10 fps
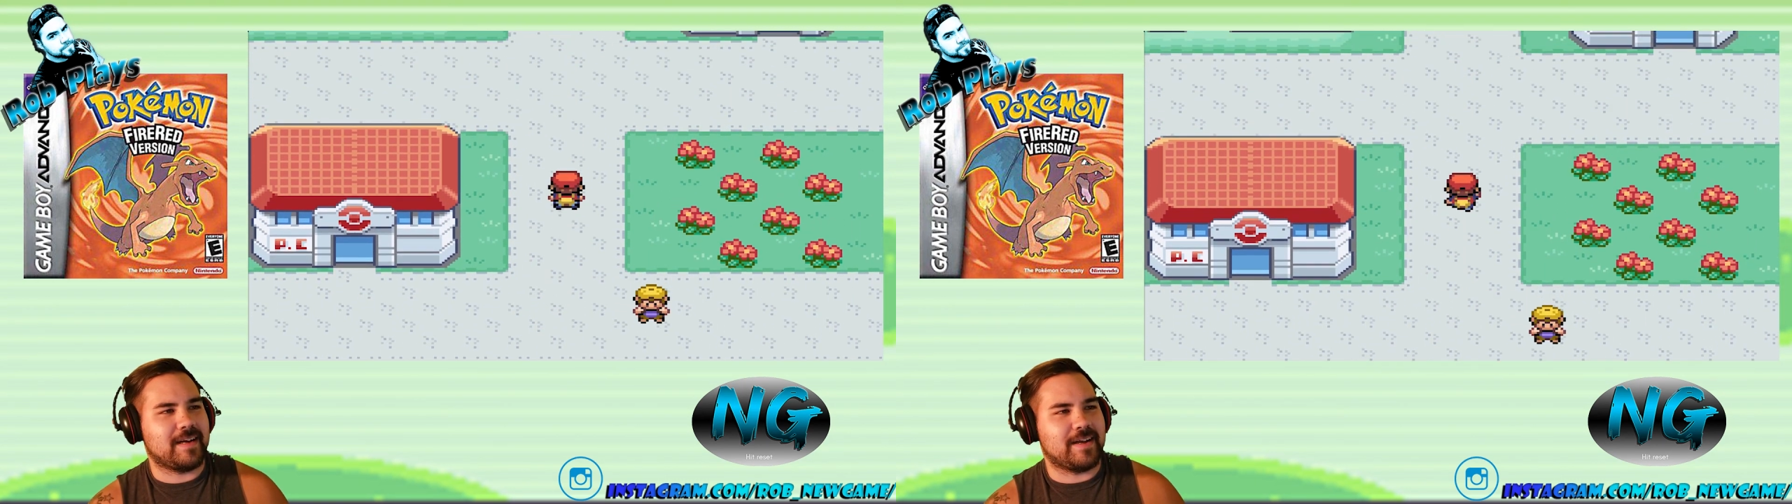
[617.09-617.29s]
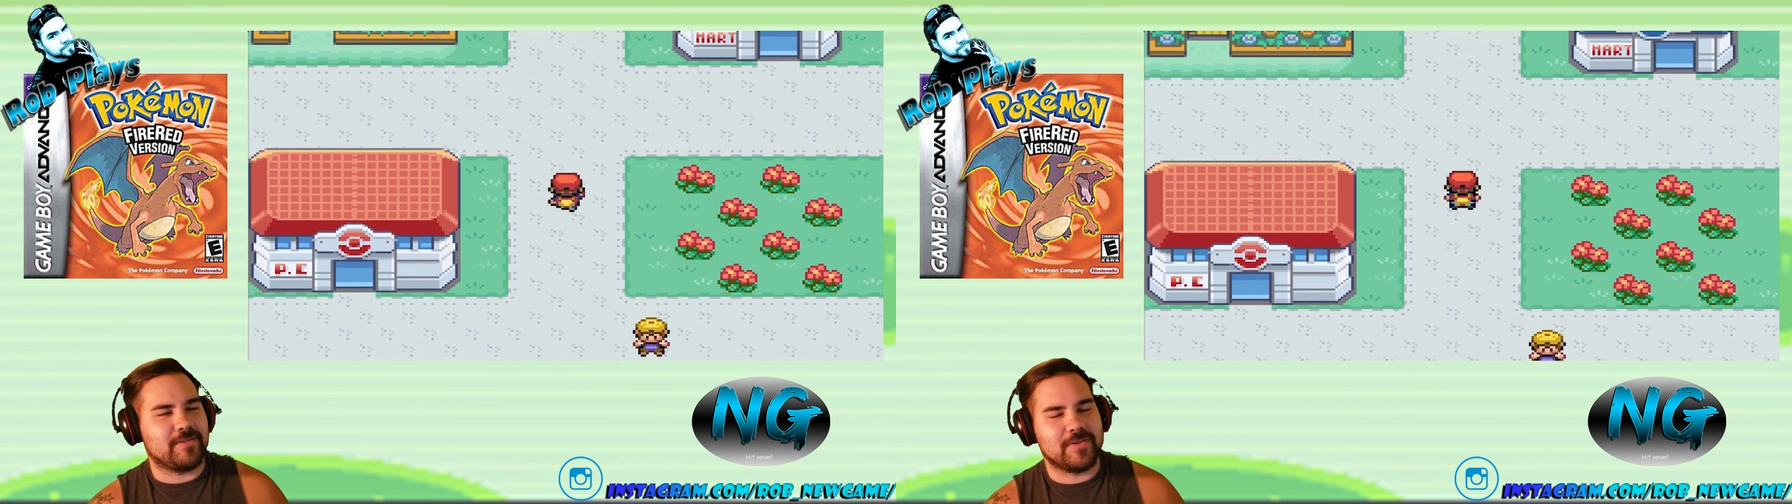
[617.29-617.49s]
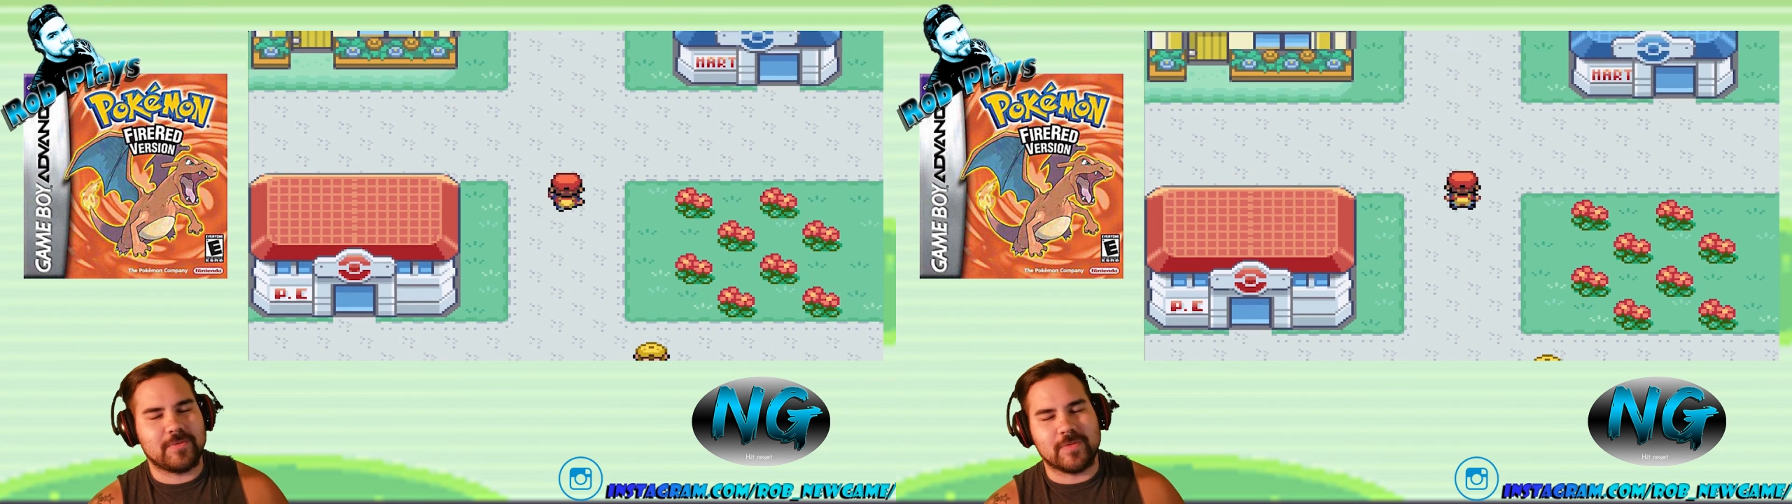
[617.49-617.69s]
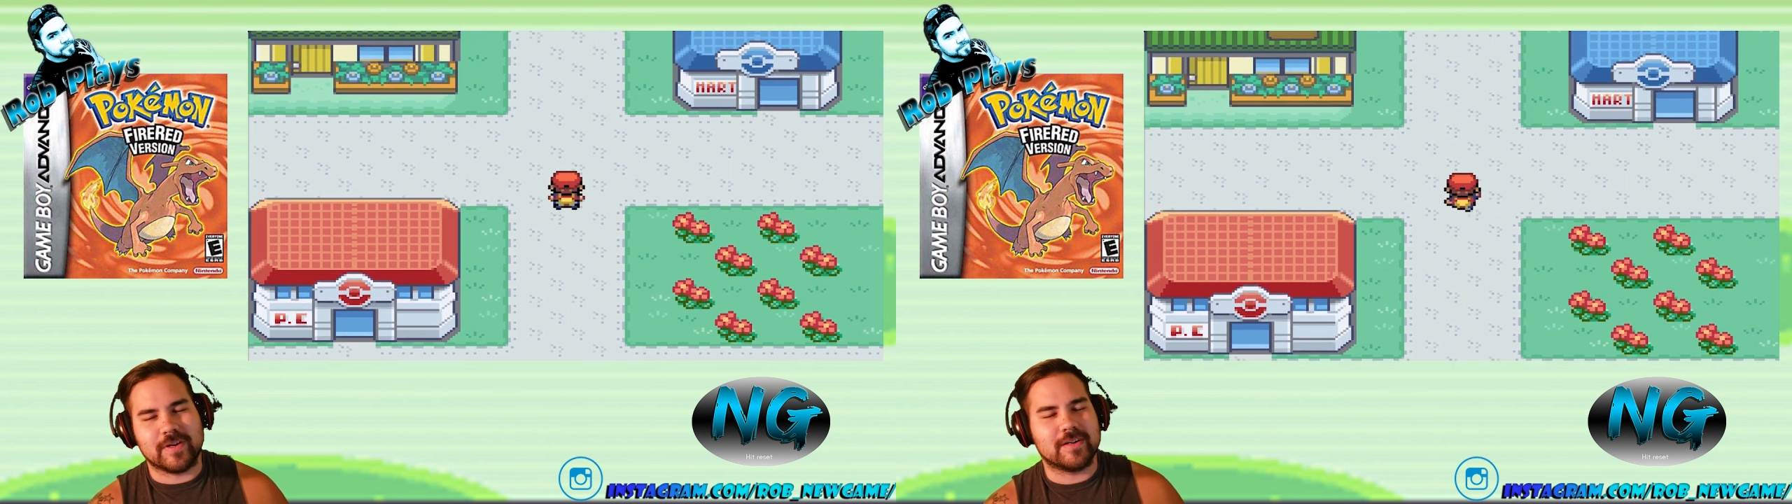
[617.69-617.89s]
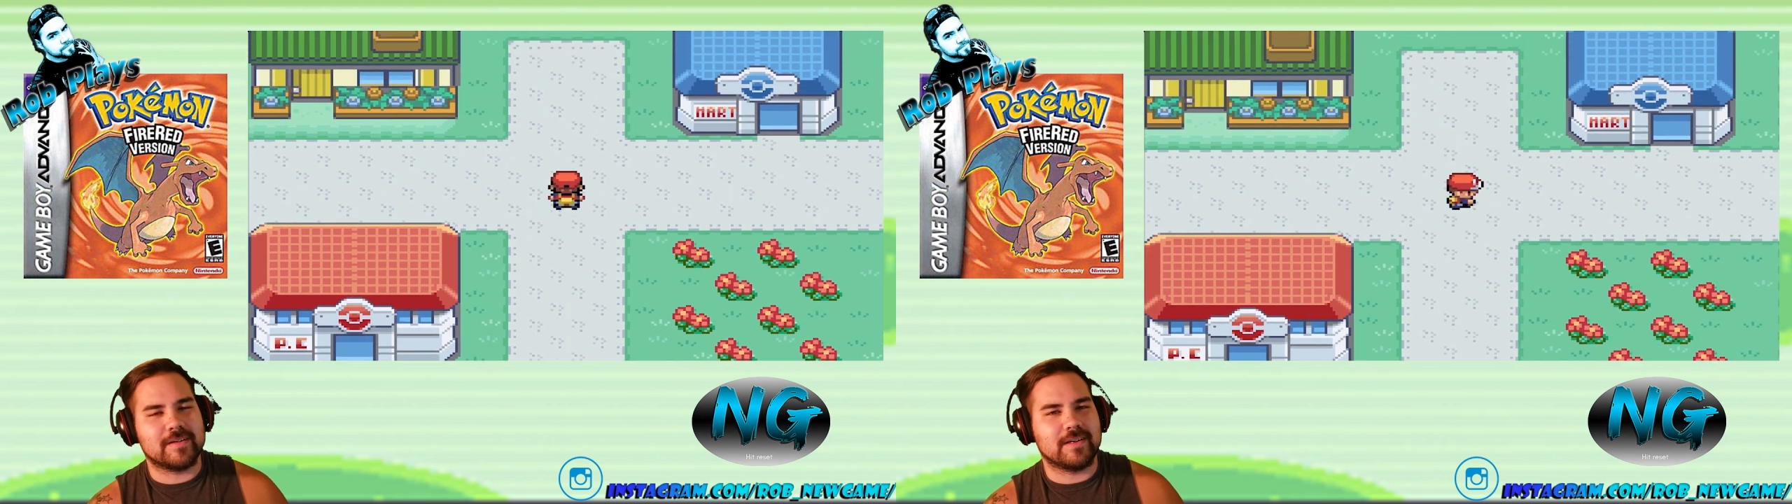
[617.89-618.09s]
I don't know
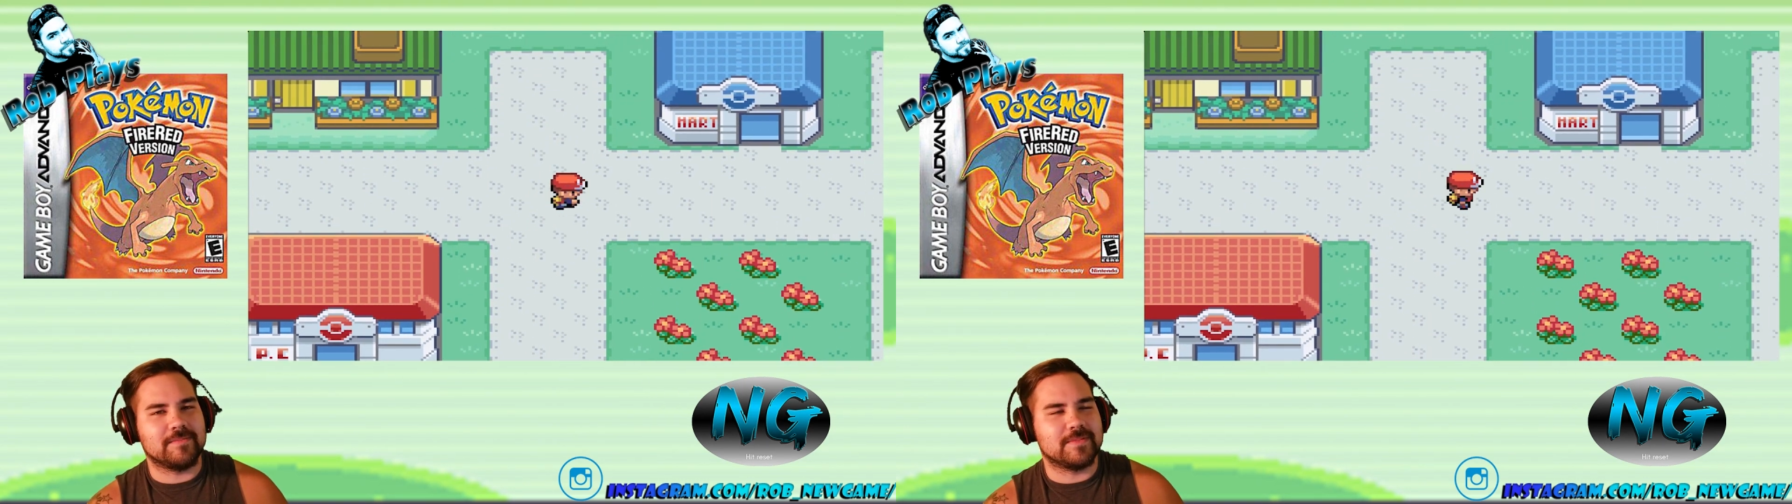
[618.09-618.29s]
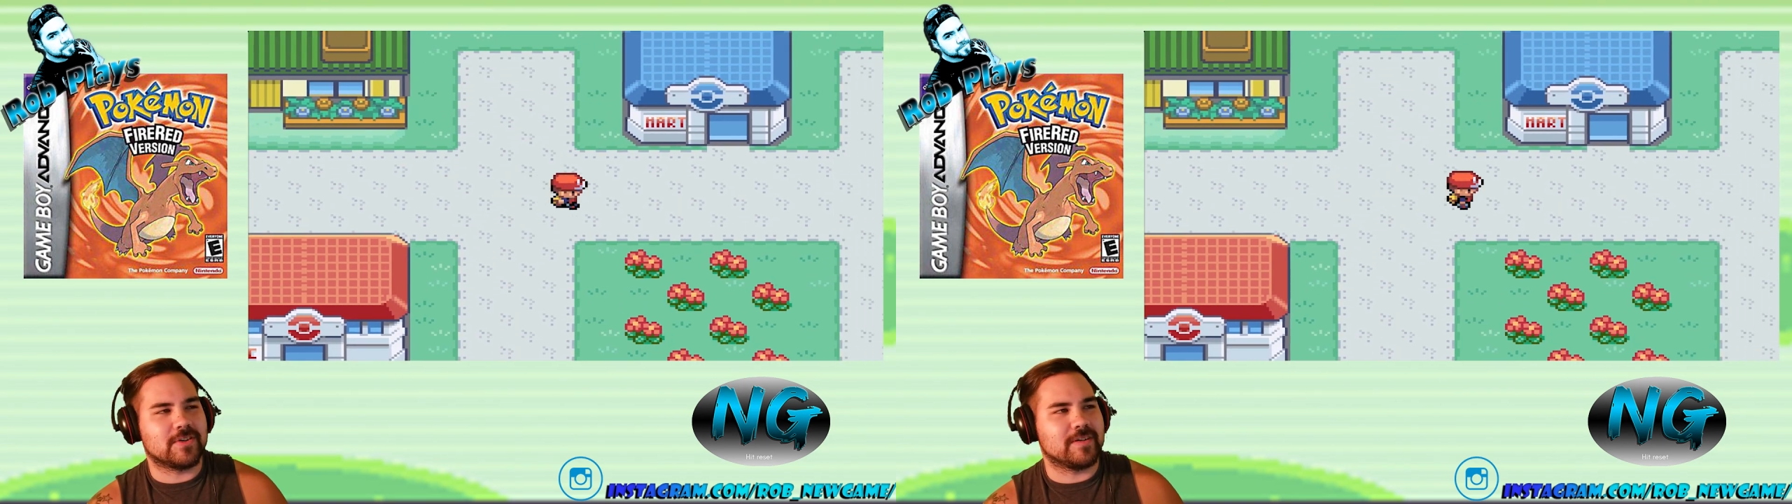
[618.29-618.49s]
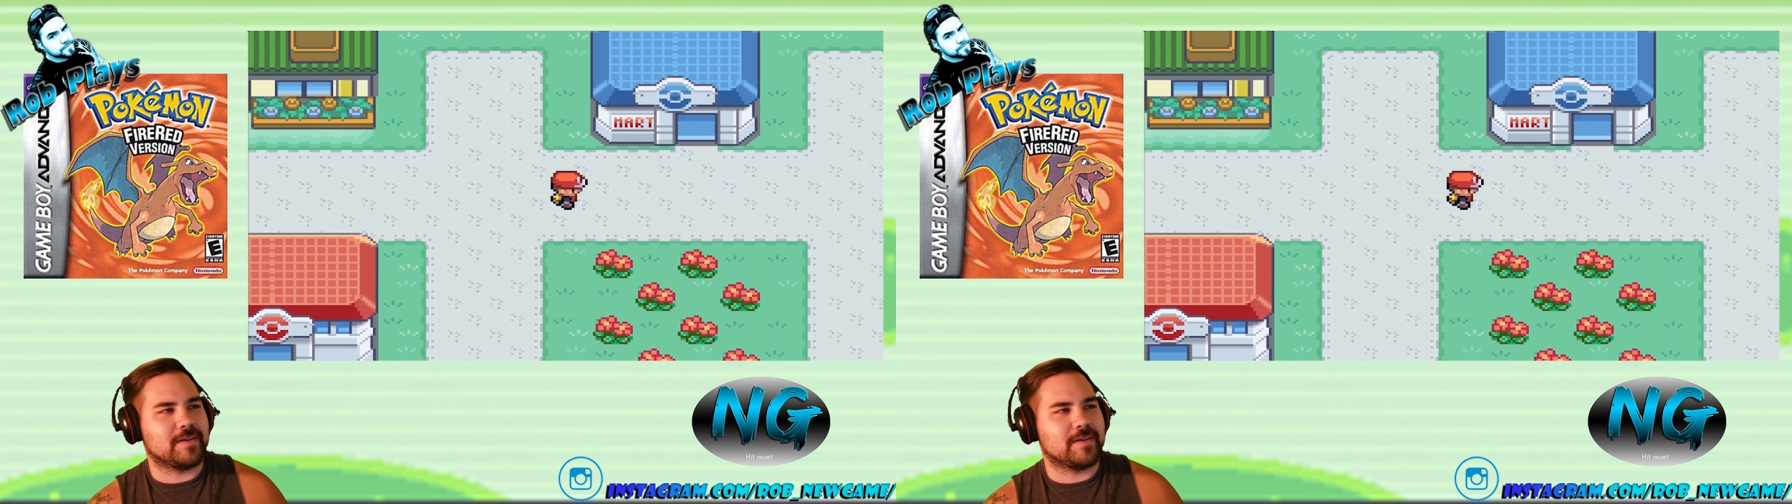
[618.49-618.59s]
where I'm trying.